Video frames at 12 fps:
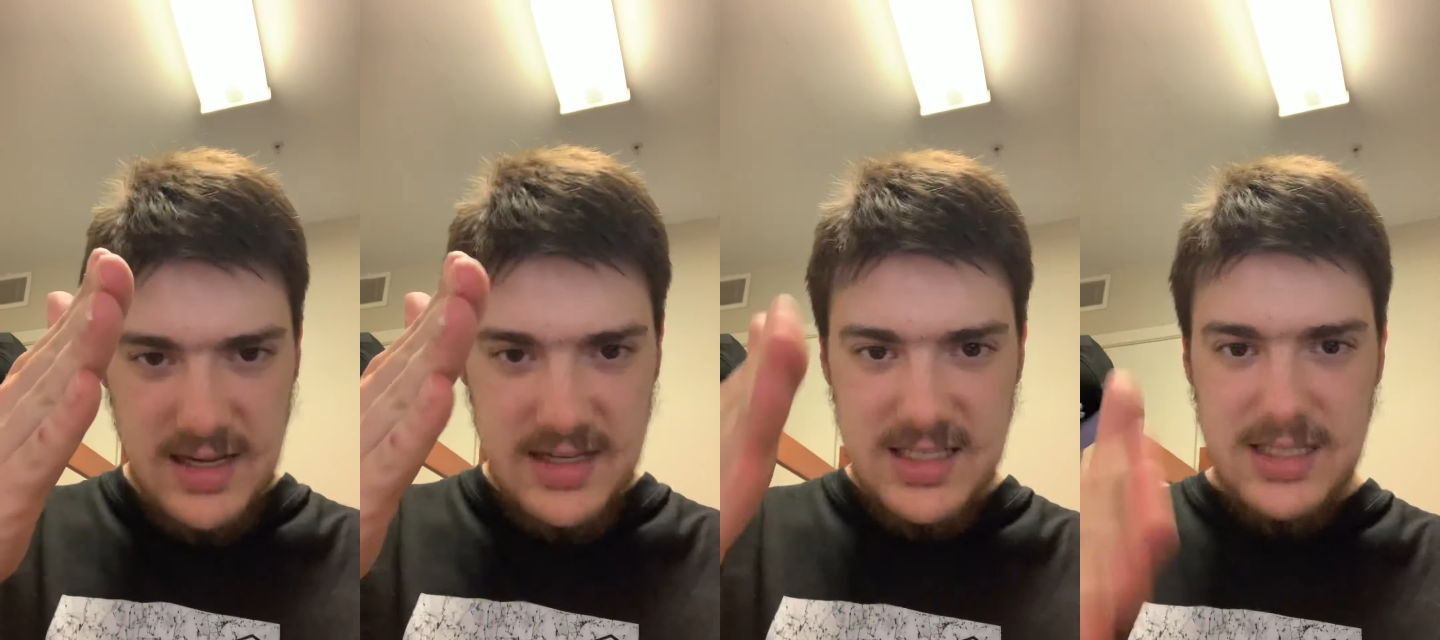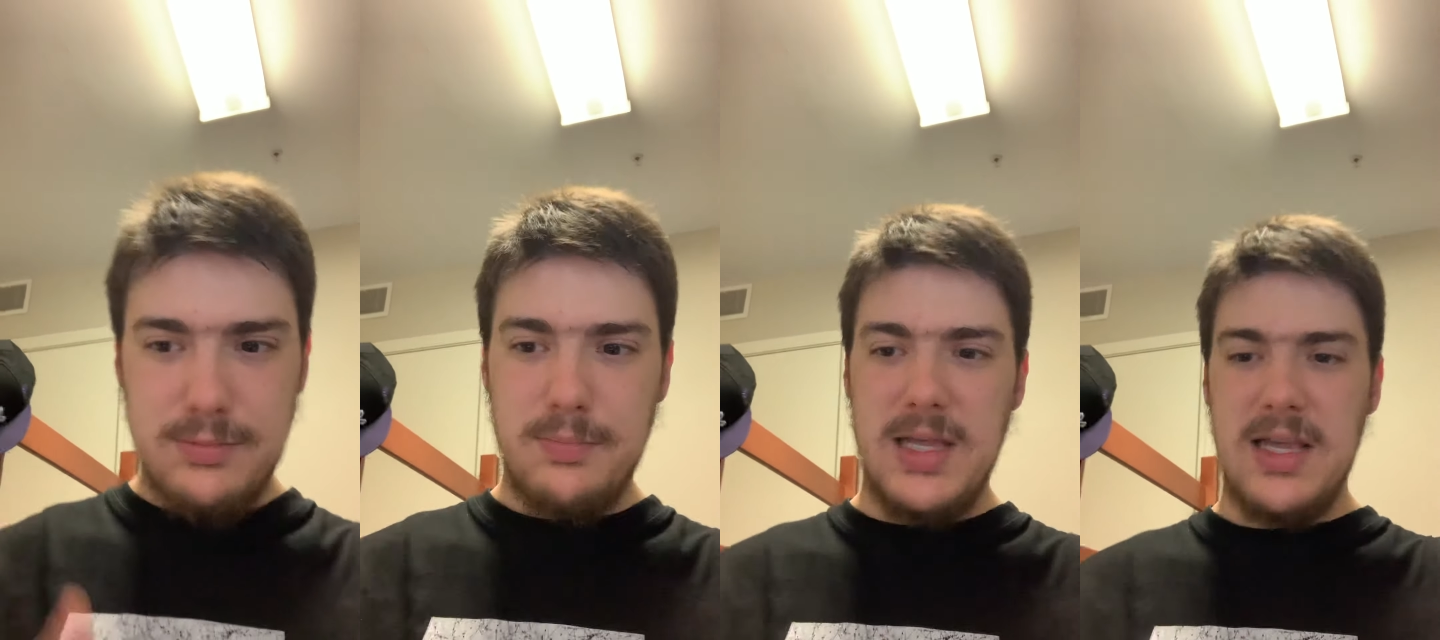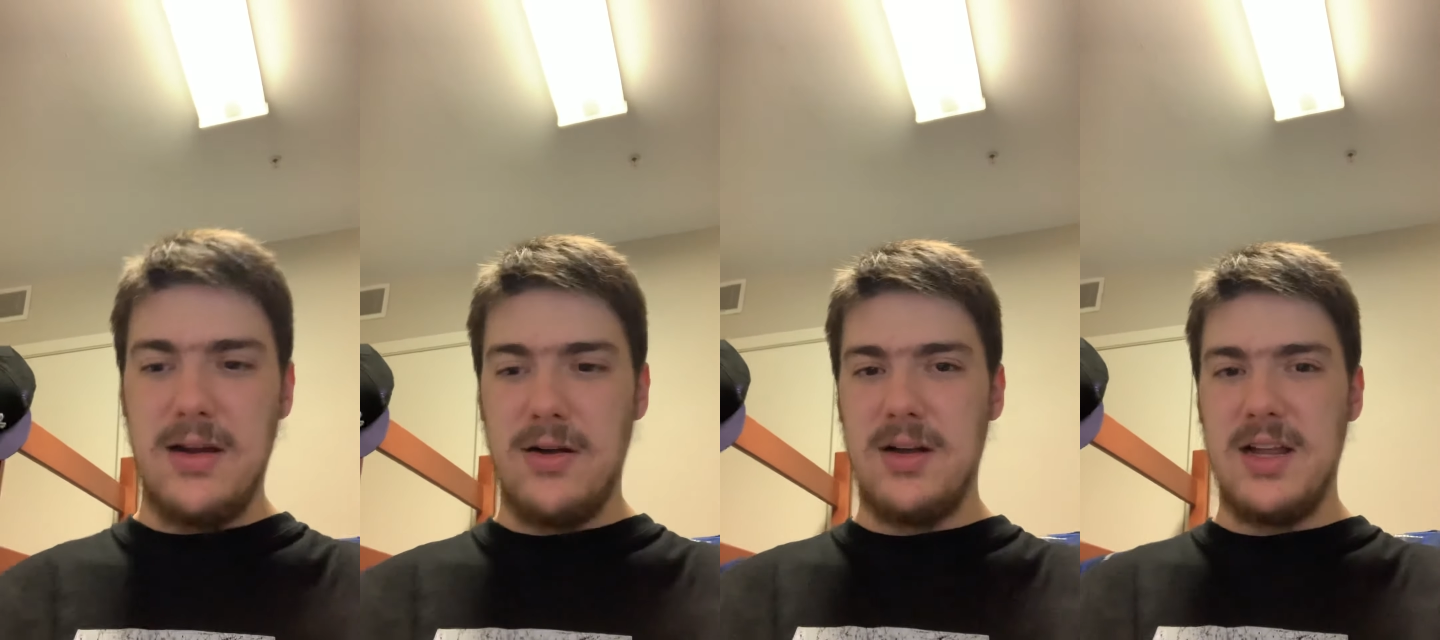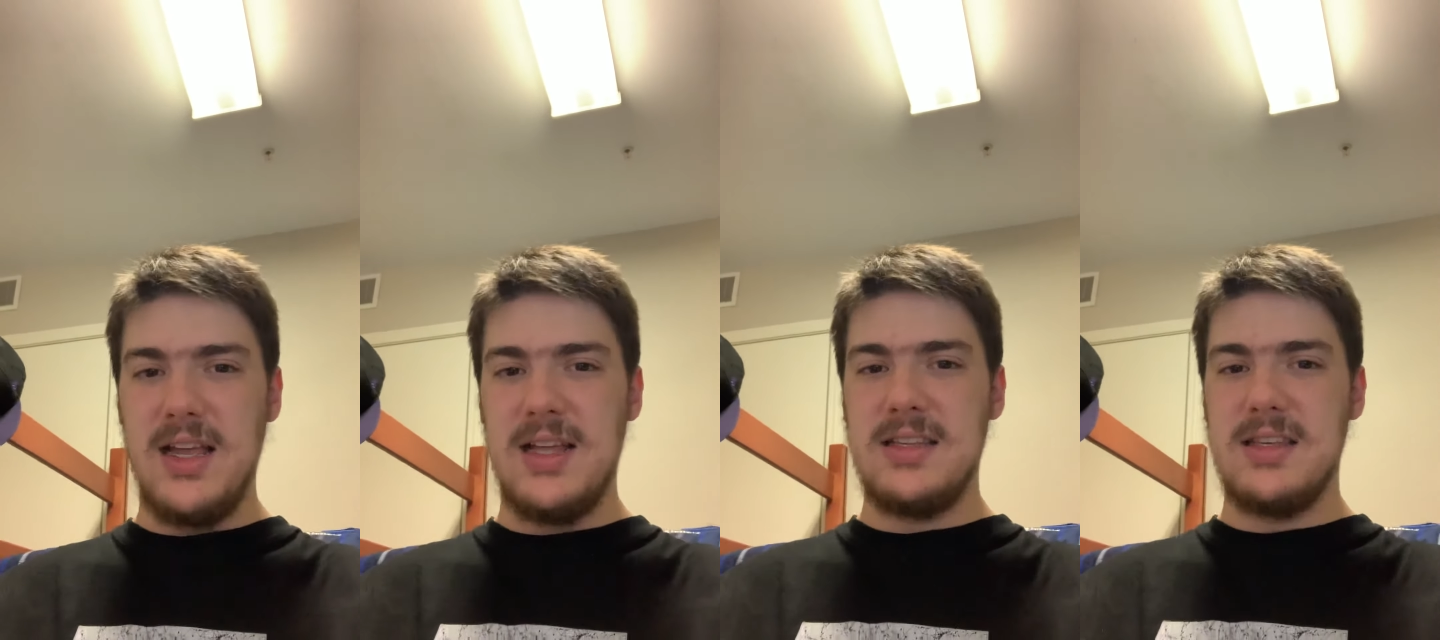speared
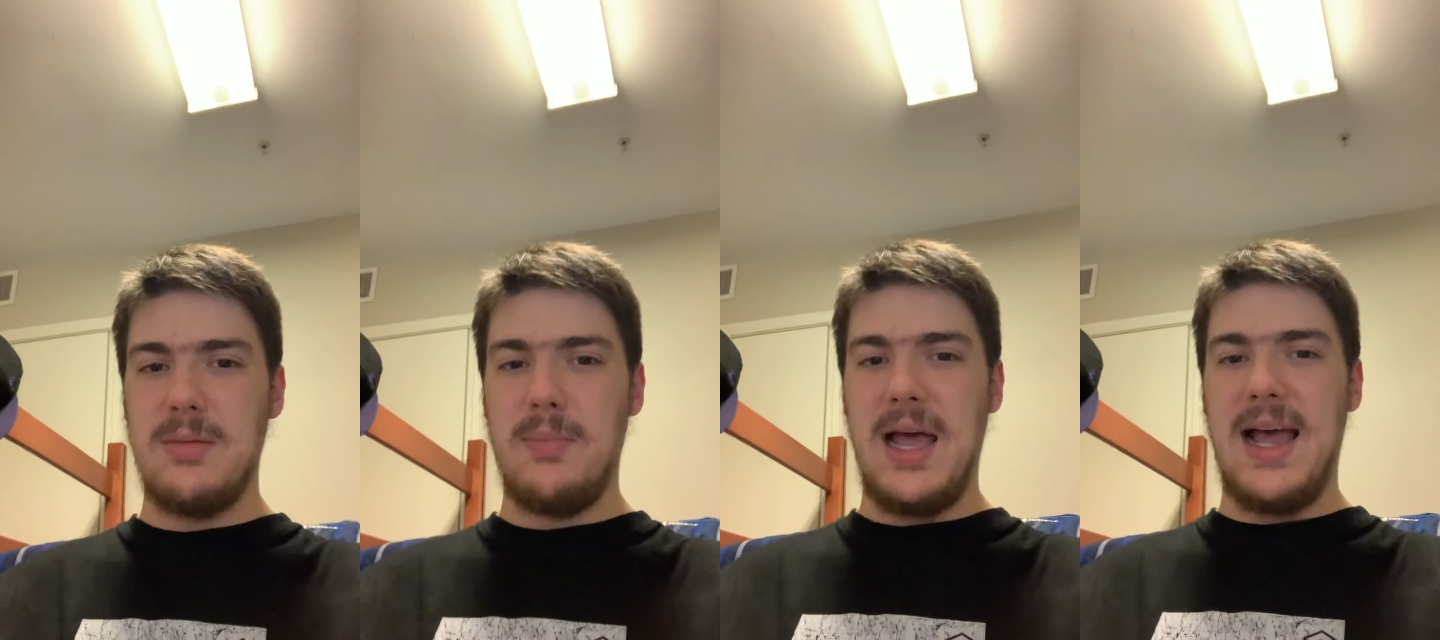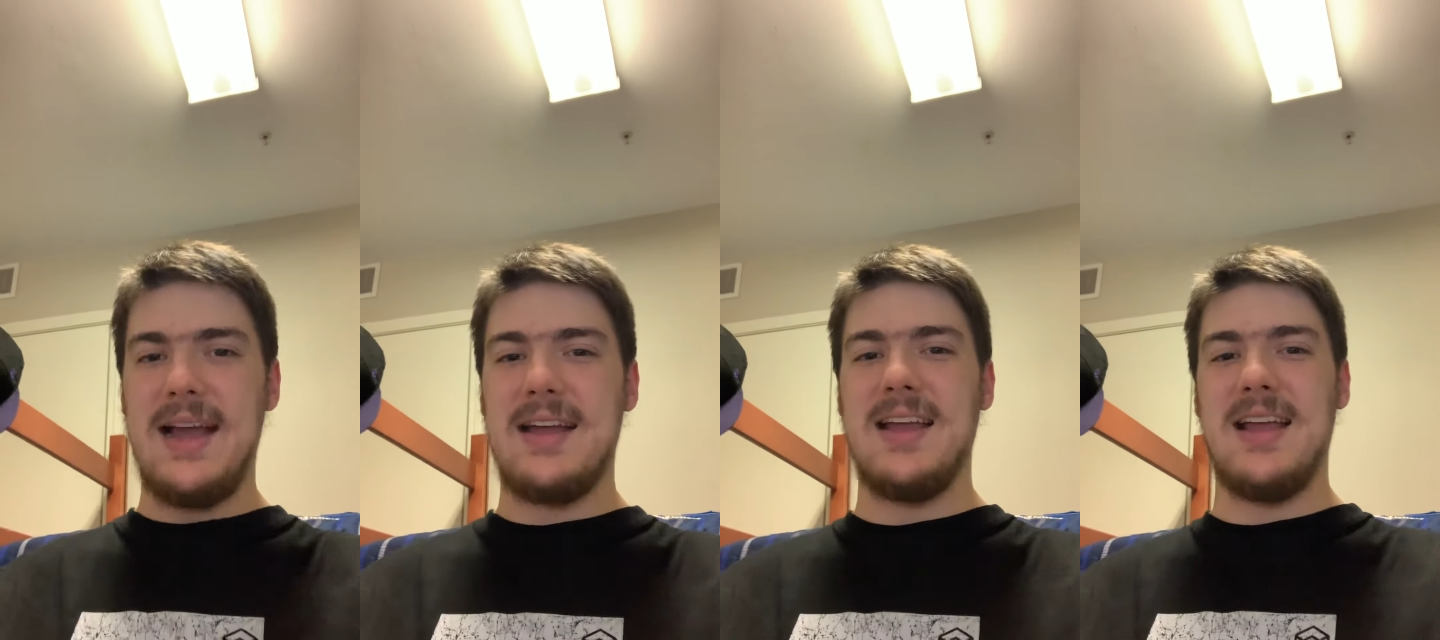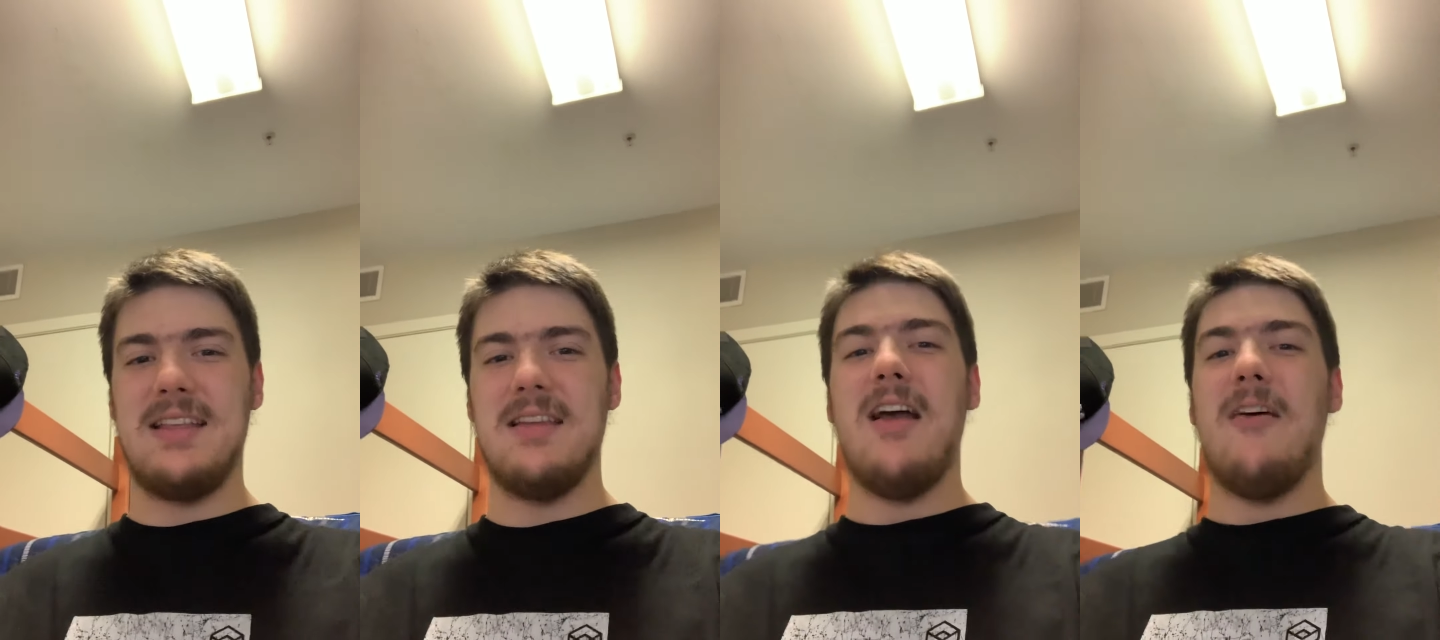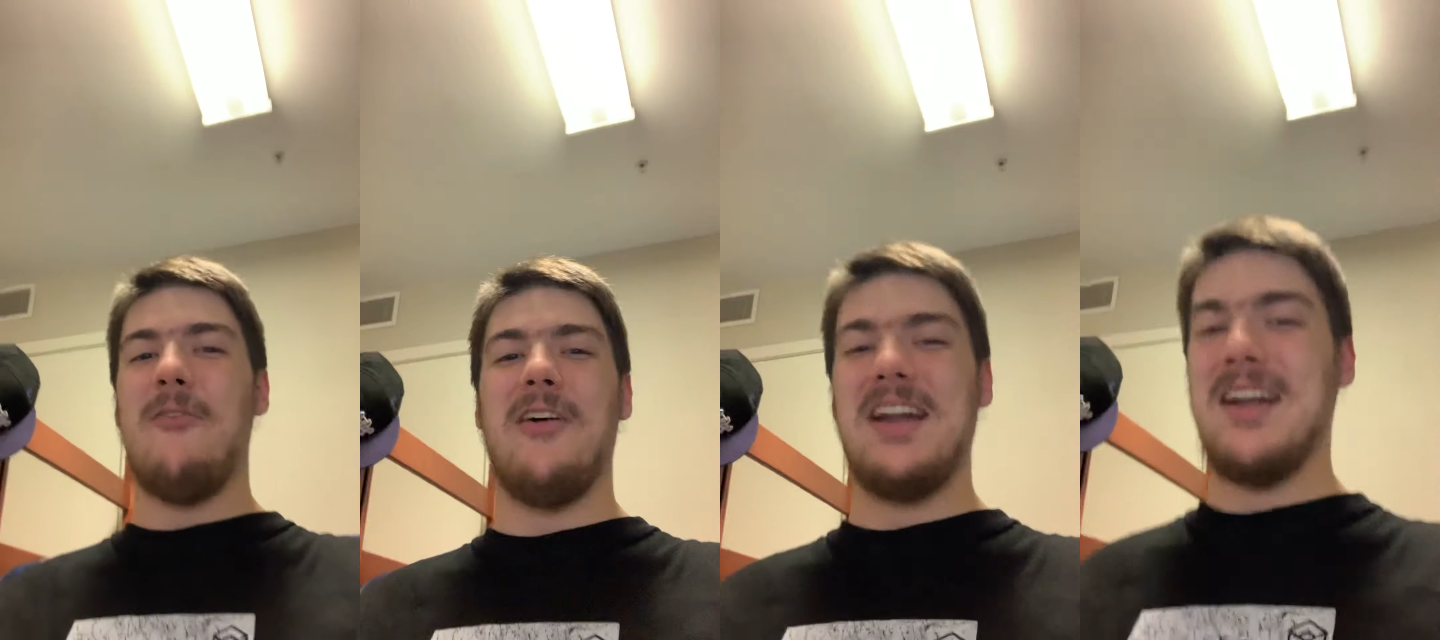into the back and
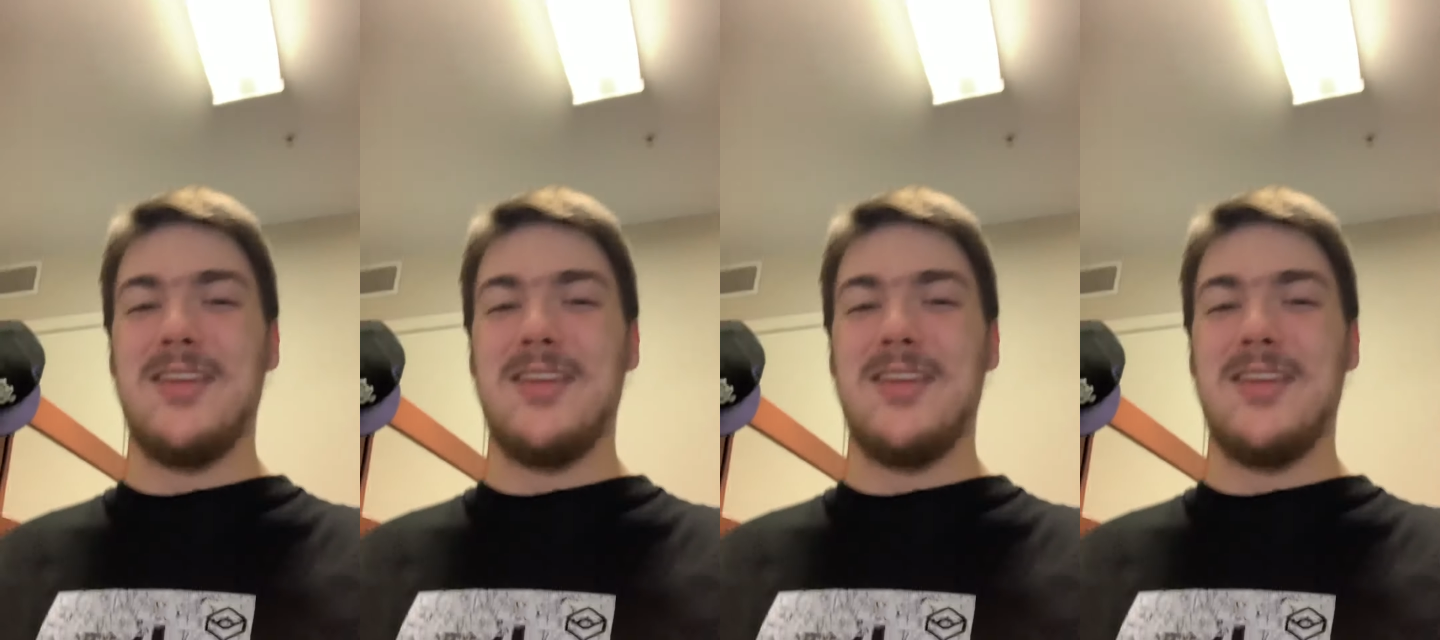playing